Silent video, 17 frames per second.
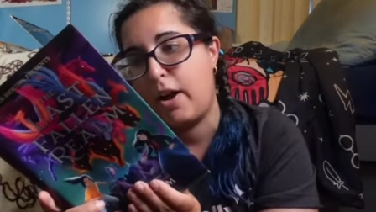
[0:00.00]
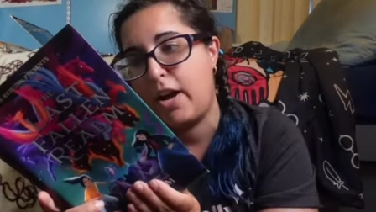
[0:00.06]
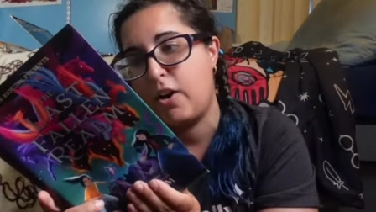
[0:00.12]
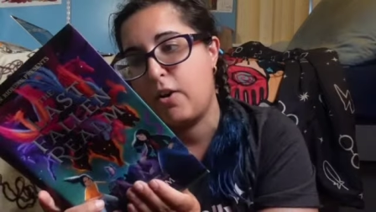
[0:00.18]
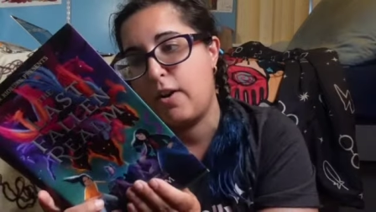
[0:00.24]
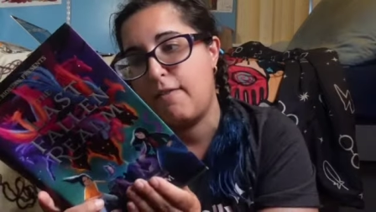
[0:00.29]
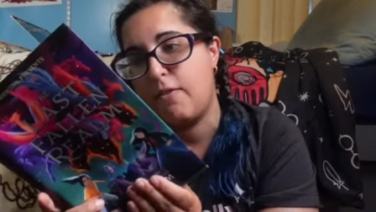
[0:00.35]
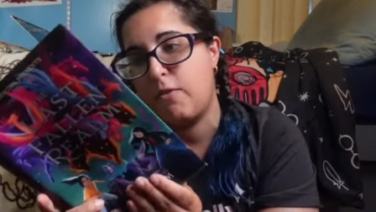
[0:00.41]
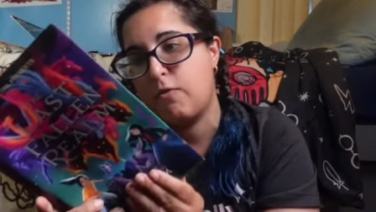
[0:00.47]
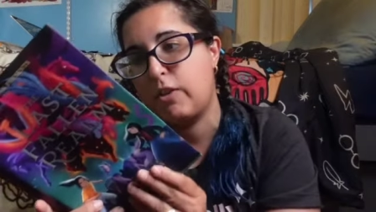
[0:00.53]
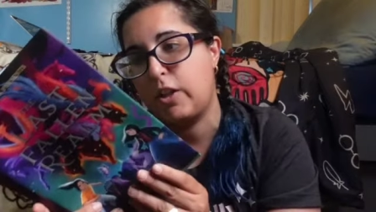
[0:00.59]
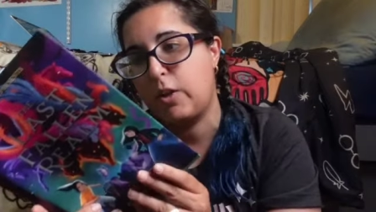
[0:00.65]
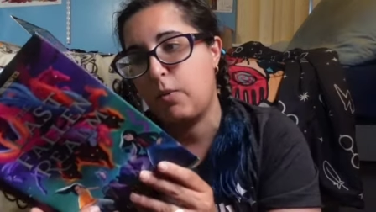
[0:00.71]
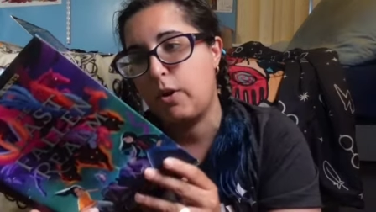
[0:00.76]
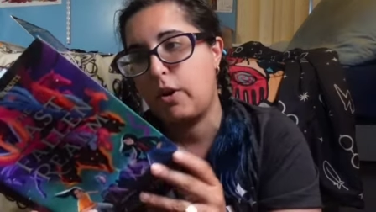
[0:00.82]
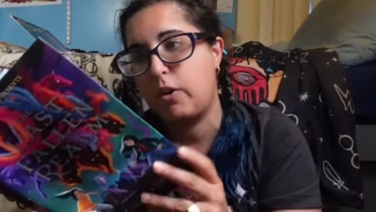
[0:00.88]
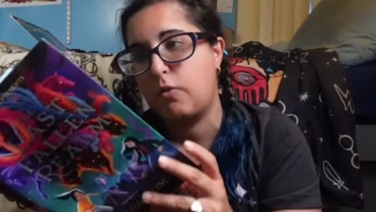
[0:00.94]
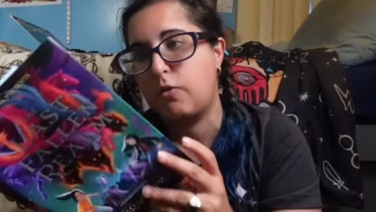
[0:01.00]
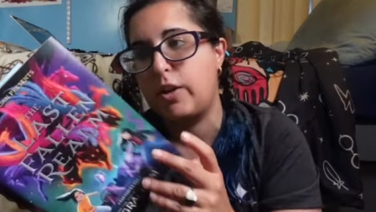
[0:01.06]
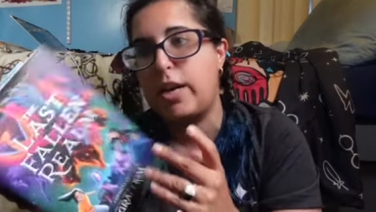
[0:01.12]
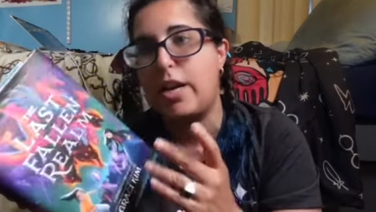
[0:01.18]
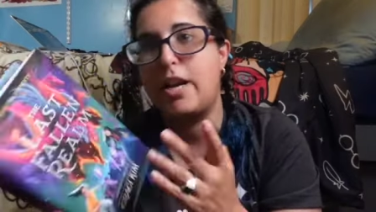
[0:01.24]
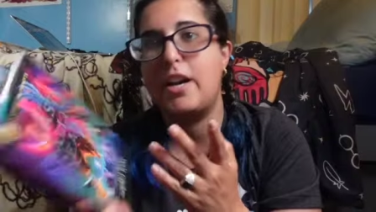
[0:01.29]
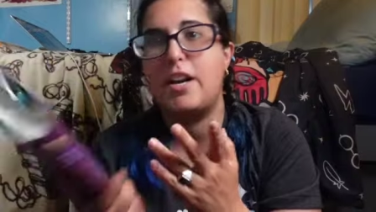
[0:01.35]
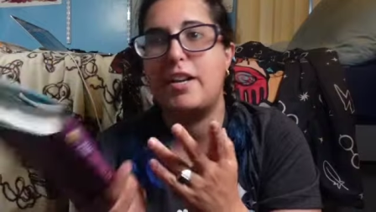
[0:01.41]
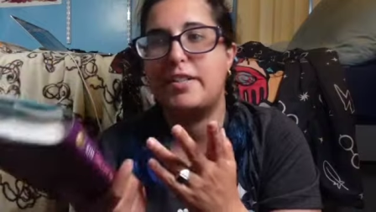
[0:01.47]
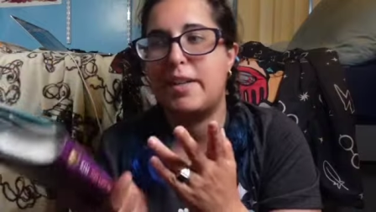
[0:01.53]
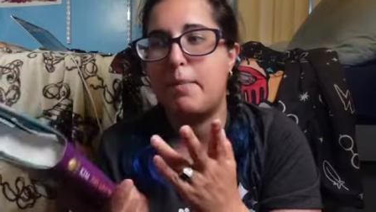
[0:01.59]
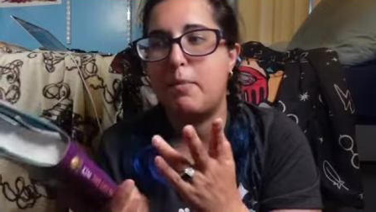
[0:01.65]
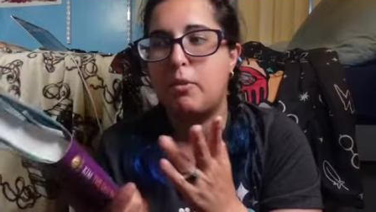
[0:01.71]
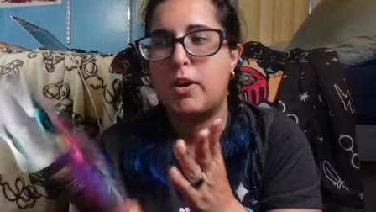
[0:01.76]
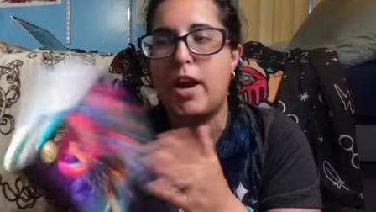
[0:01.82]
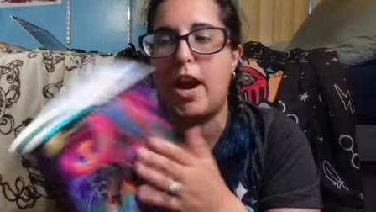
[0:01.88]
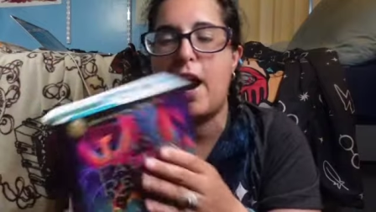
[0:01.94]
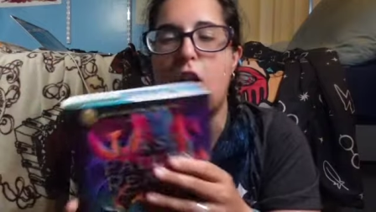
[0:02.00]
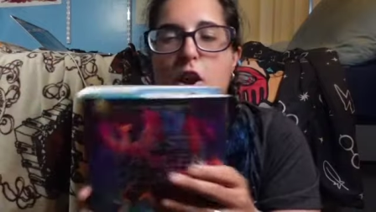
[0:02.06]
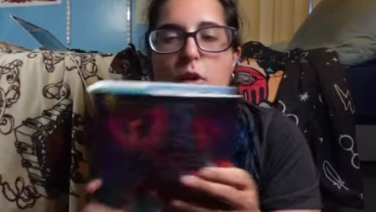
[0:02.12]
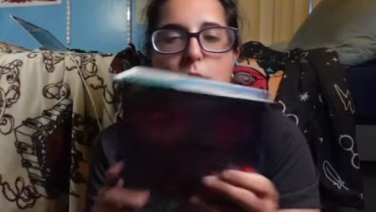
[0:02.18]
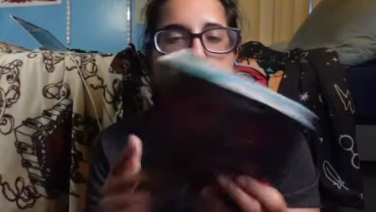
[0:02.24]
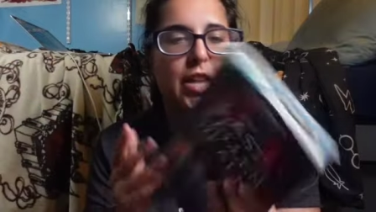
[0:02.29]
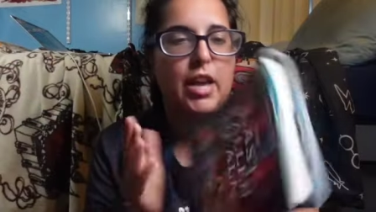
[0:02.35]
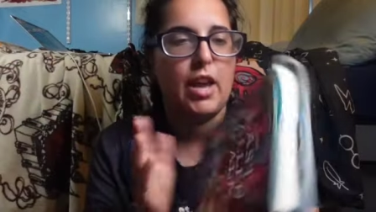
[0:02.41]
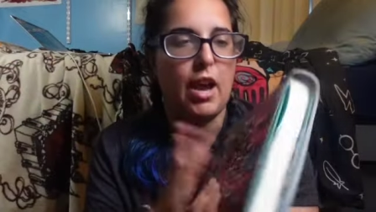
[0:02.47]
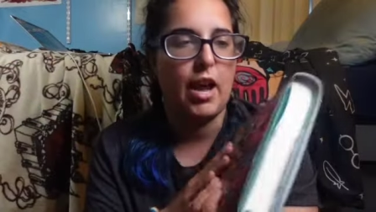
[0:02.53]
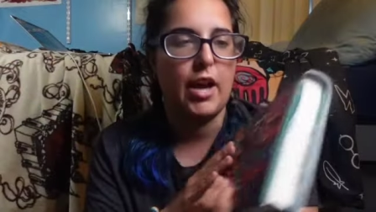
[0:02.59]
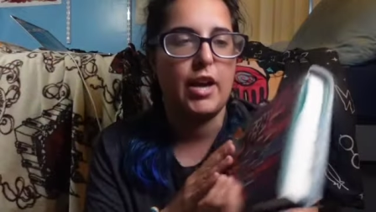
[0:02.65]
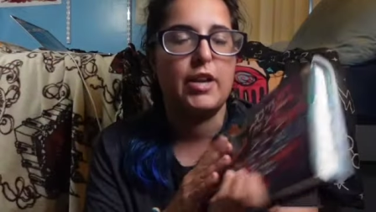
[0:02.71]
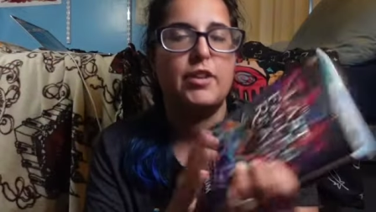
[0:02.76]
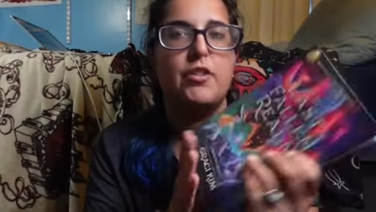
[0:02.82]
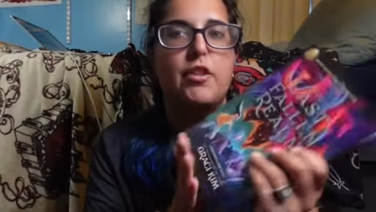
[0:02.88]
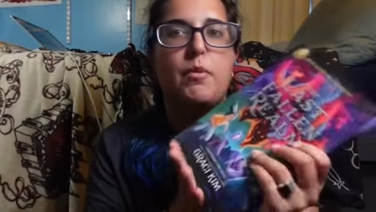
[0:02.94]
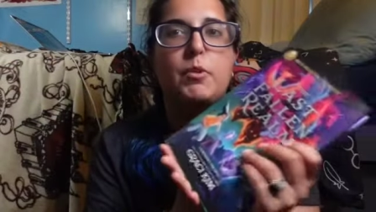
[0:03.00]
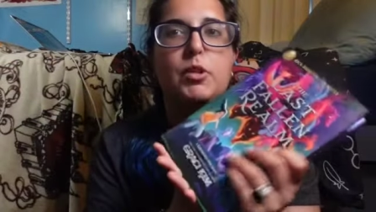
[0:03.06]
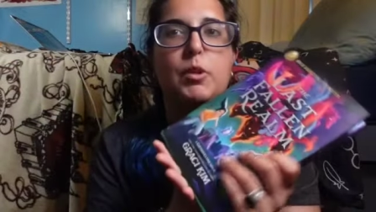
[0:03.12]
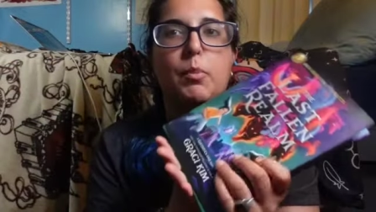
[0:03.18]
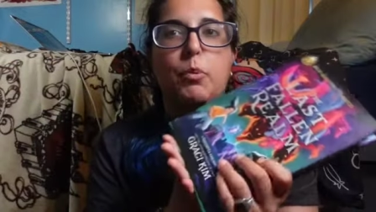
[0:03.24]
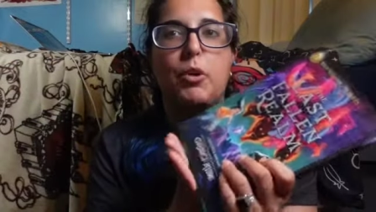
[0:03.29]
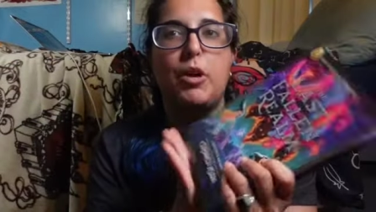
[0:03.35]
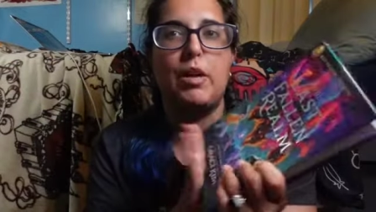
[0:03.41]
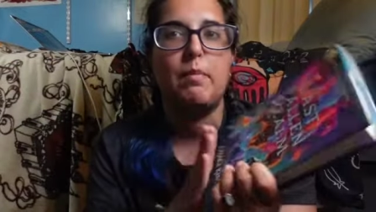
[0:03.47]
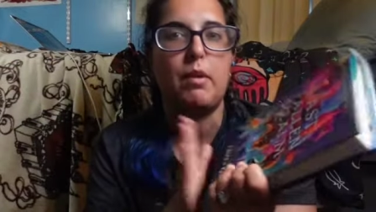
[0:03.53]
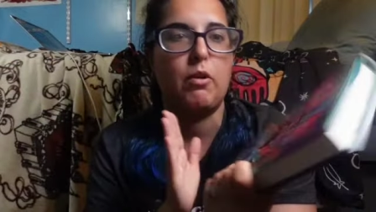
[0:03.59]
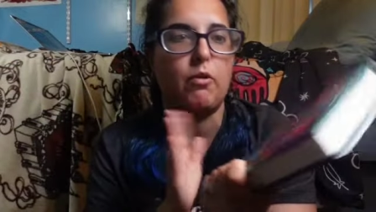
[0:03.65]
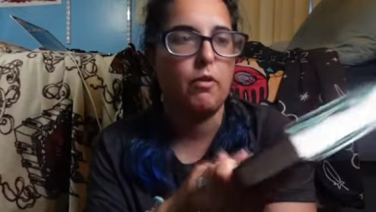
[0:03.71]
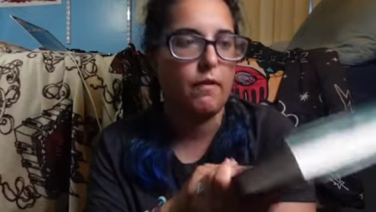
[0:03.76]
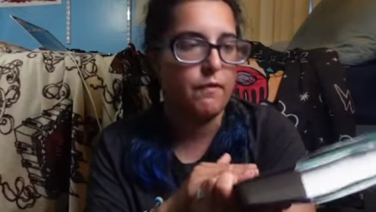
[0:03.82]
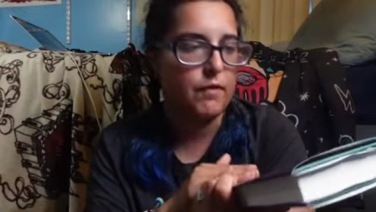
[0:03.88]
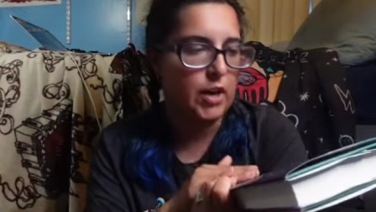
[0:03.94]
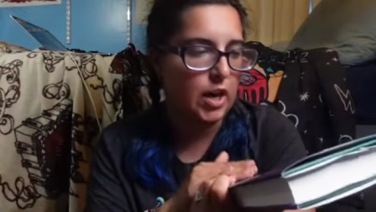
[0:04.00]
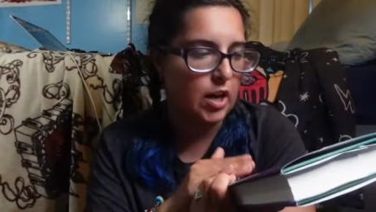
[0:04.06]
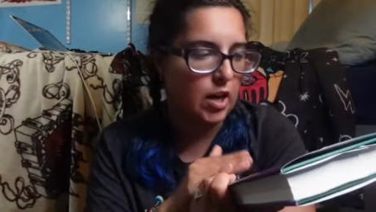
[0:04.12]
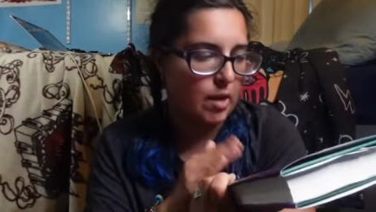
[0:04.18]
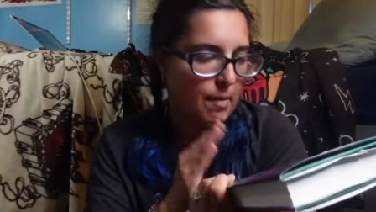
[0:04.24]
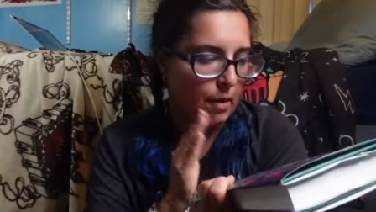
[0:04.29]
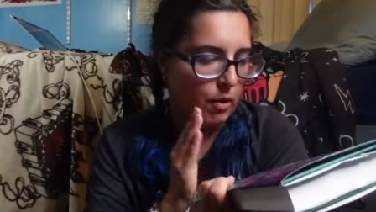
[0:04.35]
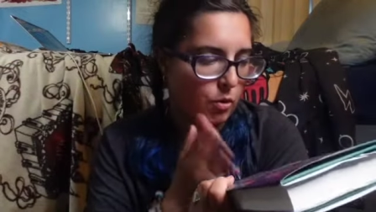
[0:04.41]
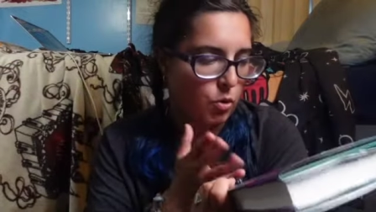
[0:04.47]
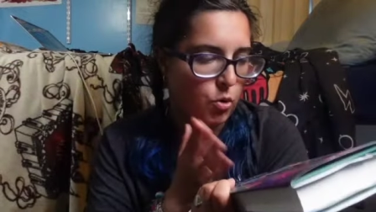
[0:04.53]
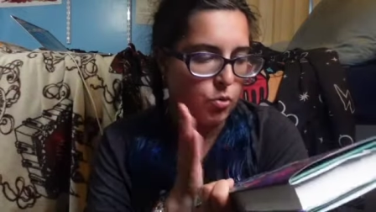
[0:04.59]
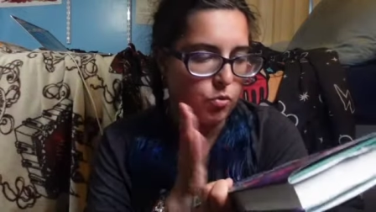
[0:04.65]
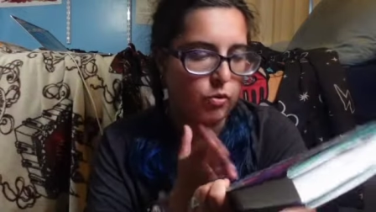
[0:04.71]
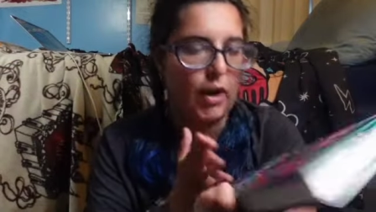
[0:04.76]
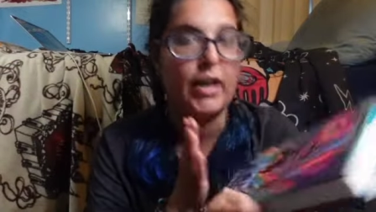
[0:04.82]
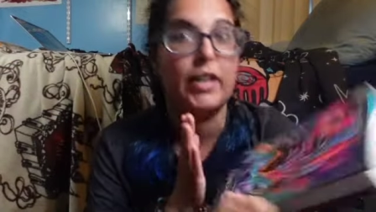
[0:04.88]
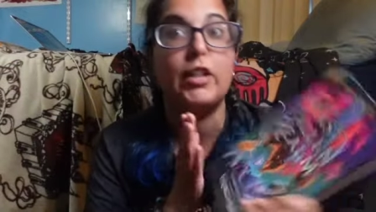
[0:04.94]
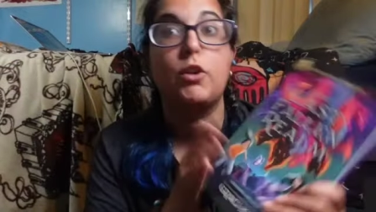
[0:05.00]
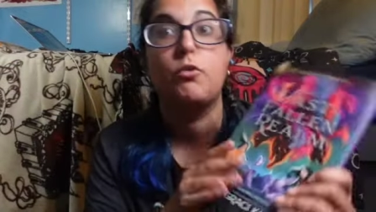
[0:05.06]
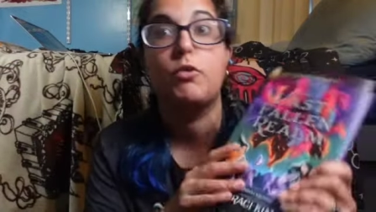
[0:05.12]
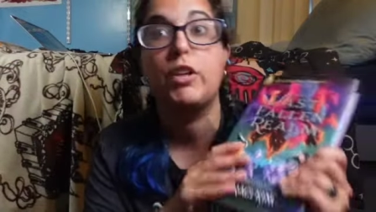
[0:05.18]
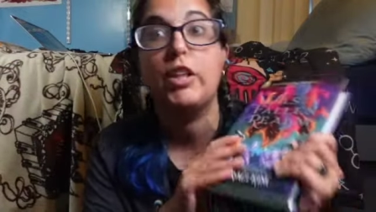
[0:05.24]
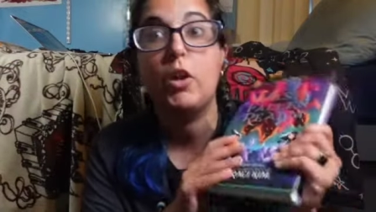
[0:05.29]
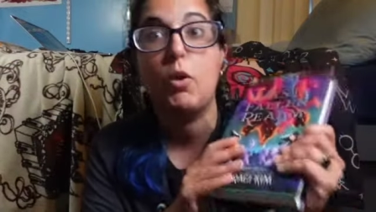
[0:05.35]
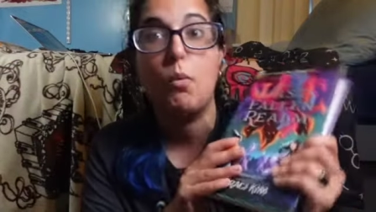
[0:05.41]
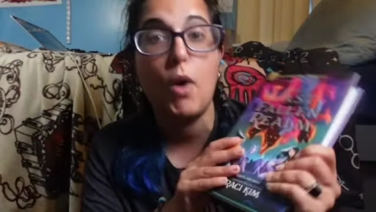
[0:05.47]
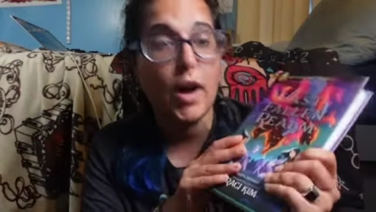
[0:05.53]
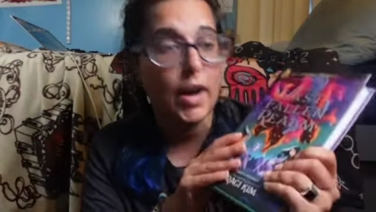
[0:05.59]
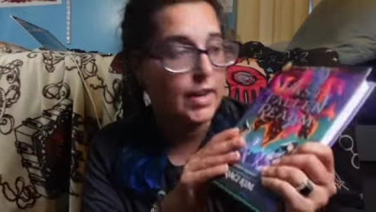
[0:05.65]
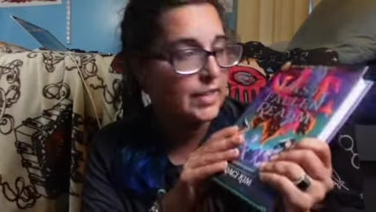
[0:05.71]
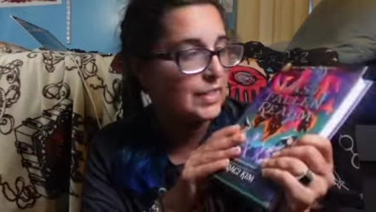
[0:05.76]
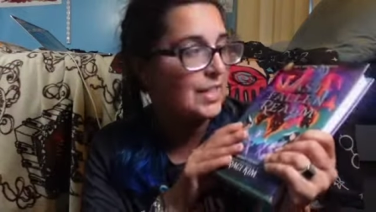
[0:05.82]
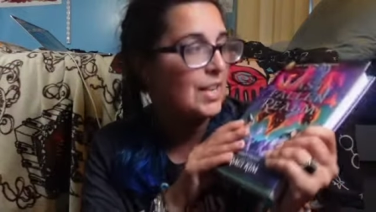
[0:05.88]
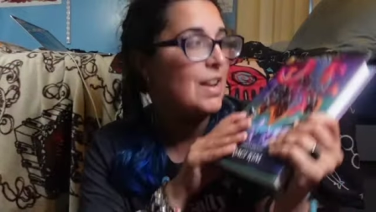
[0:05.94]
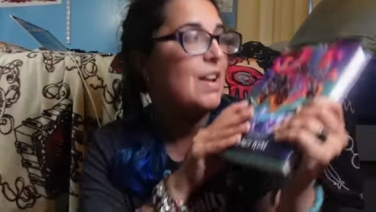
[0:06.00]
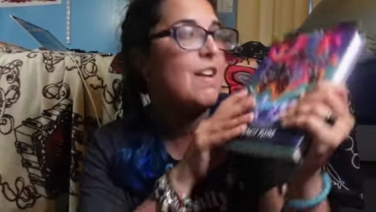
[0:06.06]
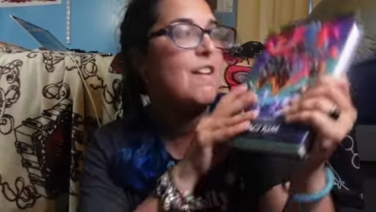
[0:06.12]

I don't even really want to read a summary. I know at the end there was a pretty big reveal about who Riley really was.